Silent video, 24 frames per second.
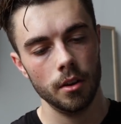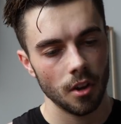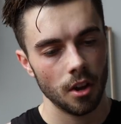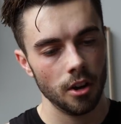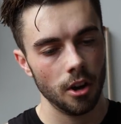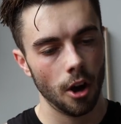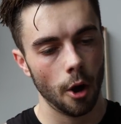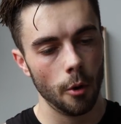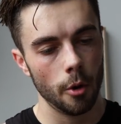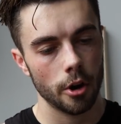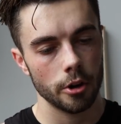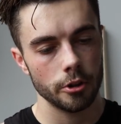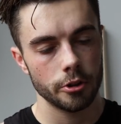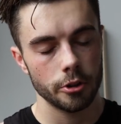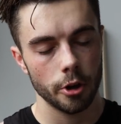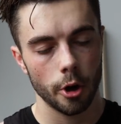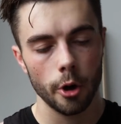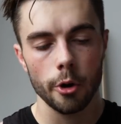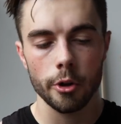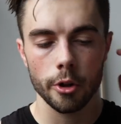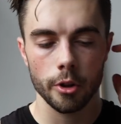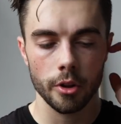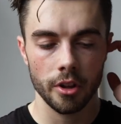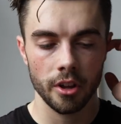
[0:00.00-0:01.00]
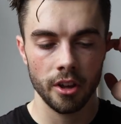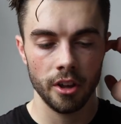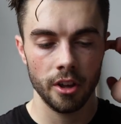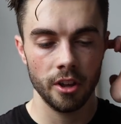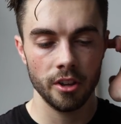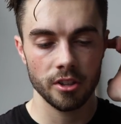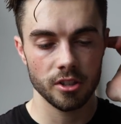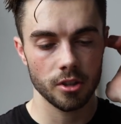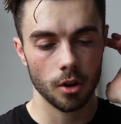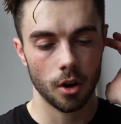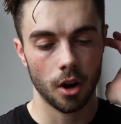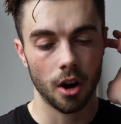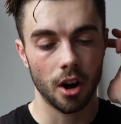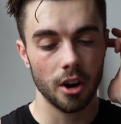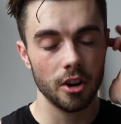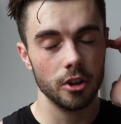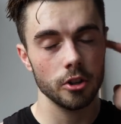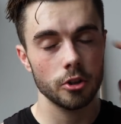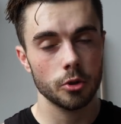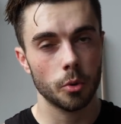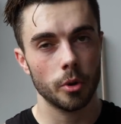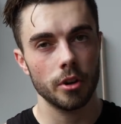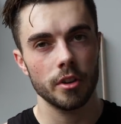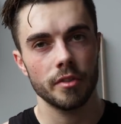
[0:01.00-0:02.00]
And now our total is
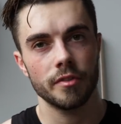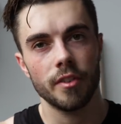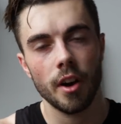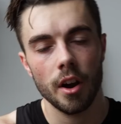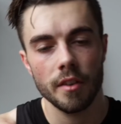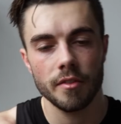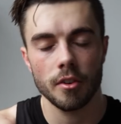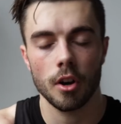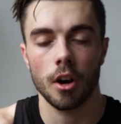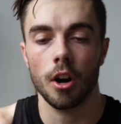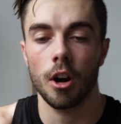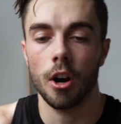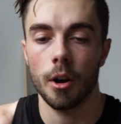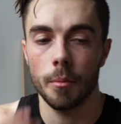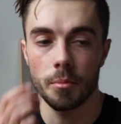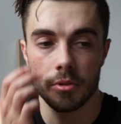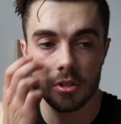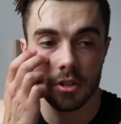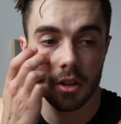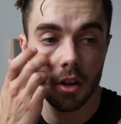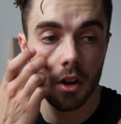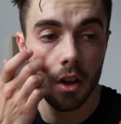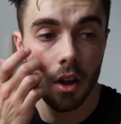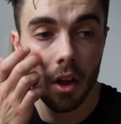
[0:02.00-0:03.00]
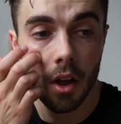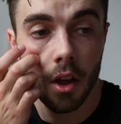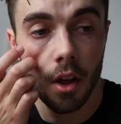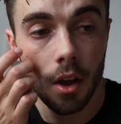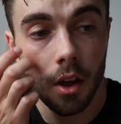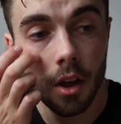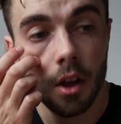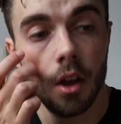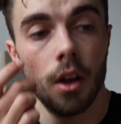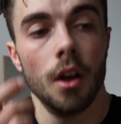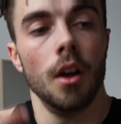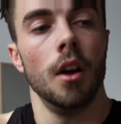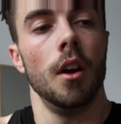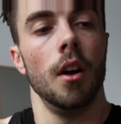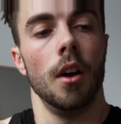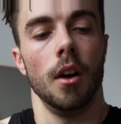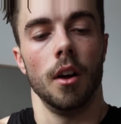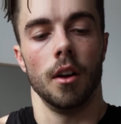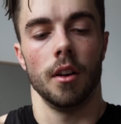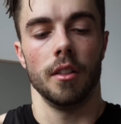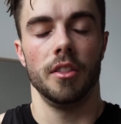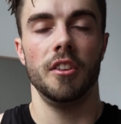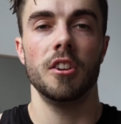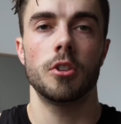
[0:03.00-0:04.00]
125 carbs.
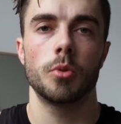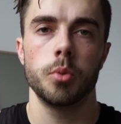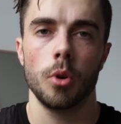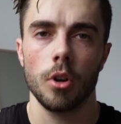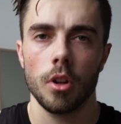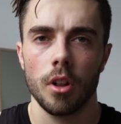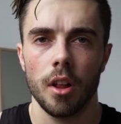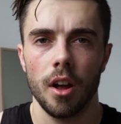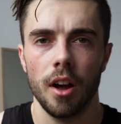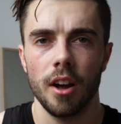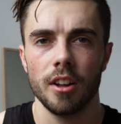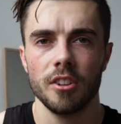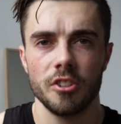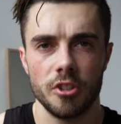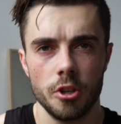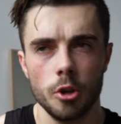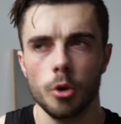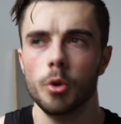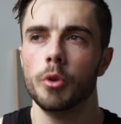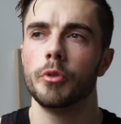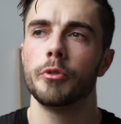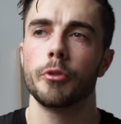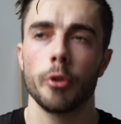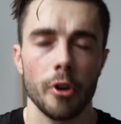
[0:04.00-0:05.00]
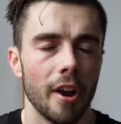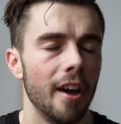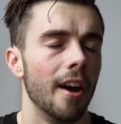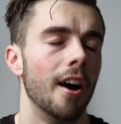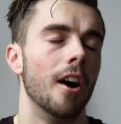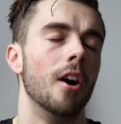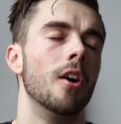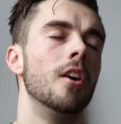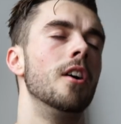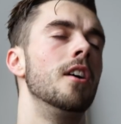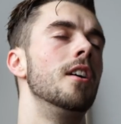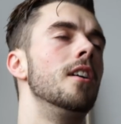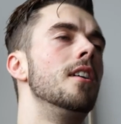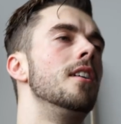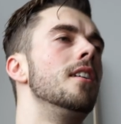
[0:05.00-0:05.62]
This will do for now.